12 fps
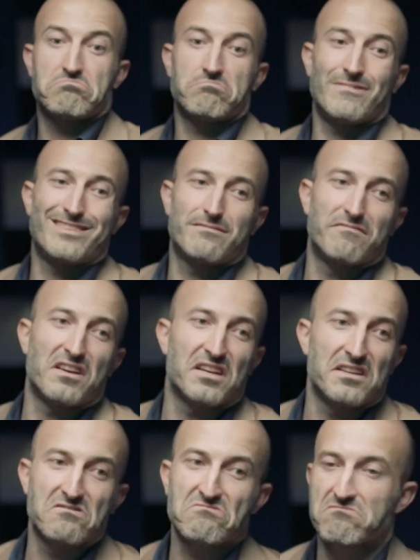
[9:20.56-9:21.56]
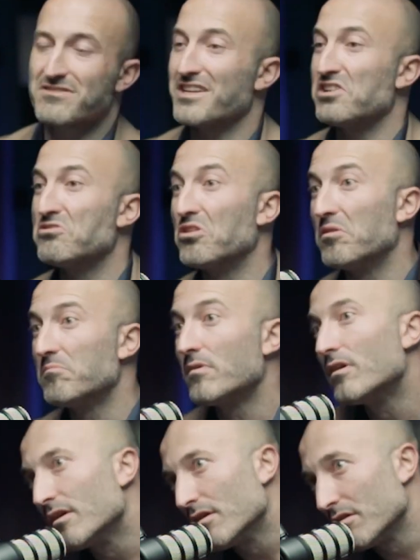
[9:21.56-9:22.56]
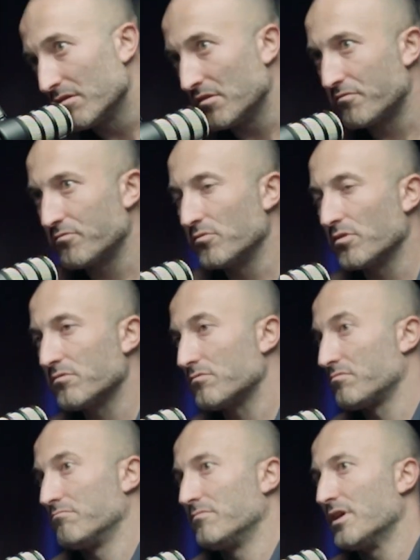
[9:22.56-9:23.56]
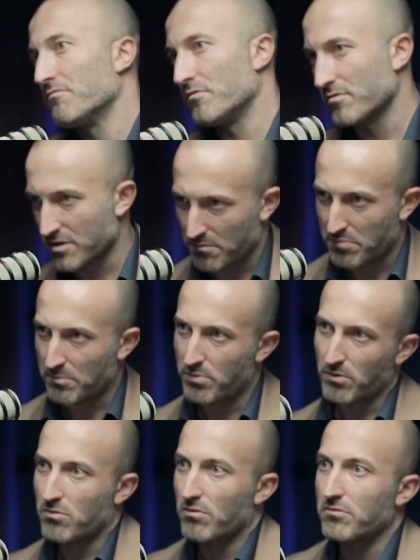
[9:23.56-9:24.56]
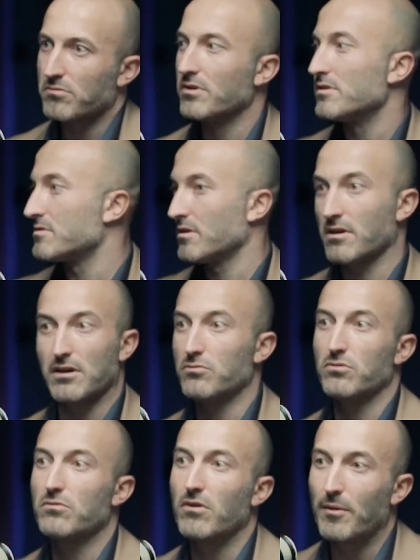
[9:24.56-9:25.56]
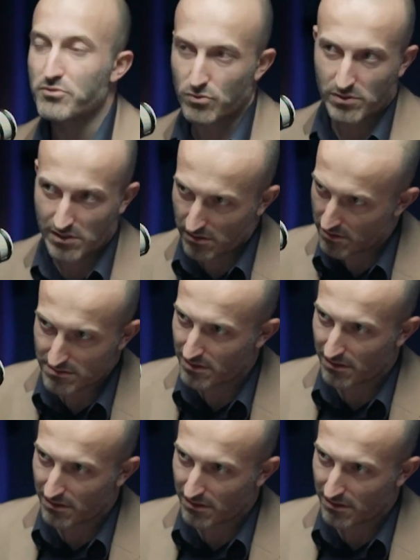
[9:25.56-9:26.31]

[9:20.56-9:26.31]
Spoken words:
It's very seldom, if not never, that people call you and say, I don't know absolutely nothing.